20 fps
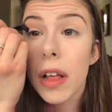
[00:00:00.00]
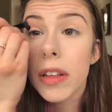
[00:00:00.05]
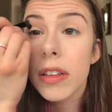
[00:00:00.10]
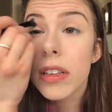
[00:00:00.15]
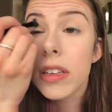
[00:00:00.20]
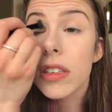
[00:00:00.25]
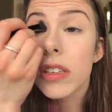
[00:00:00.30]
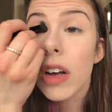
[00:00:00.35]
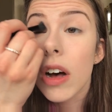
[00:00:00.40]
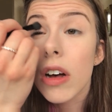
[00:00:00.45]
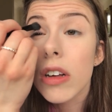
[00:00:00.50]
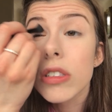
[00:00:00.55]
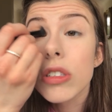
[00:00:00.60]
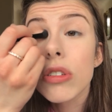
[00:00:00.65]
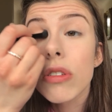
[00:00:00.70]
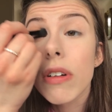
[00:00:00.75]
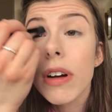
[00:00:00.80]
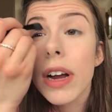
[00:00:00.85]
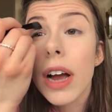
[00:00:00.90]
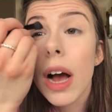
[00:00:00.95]

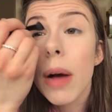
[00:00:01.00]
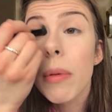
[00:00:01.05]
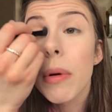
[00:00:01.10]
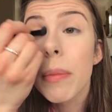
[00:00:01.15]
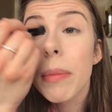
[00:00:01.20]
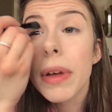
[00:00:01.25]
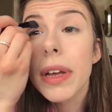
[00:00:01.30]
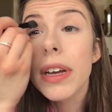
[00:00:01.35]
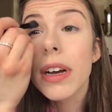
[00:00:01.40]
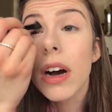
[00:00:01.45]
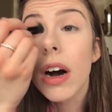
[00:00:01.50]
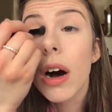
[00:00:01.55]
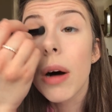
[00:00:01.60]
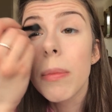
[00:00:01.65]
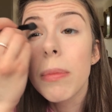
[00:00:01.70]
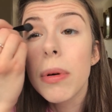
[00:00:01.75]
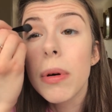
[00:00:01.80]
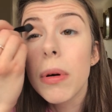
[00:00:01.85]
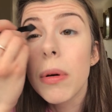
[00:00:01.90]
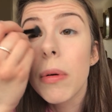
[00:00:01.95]
disaster I am at
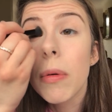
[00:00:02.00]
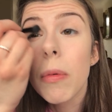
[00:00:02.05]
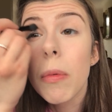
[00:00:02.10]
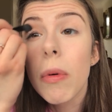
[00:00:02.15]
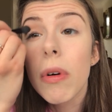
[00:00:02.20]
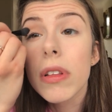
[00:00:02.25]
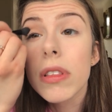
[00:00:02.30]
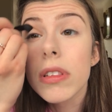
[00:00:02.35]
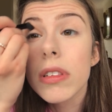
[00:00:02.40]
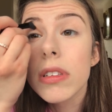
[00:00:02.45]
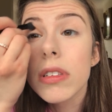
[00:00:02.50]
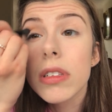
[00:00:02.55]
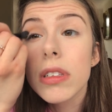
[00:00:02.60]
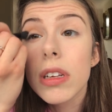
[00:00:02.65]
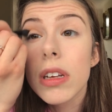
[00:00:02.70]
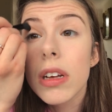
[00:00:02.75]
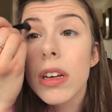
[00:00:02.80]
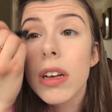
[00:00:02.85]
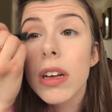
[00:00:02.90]
makeup once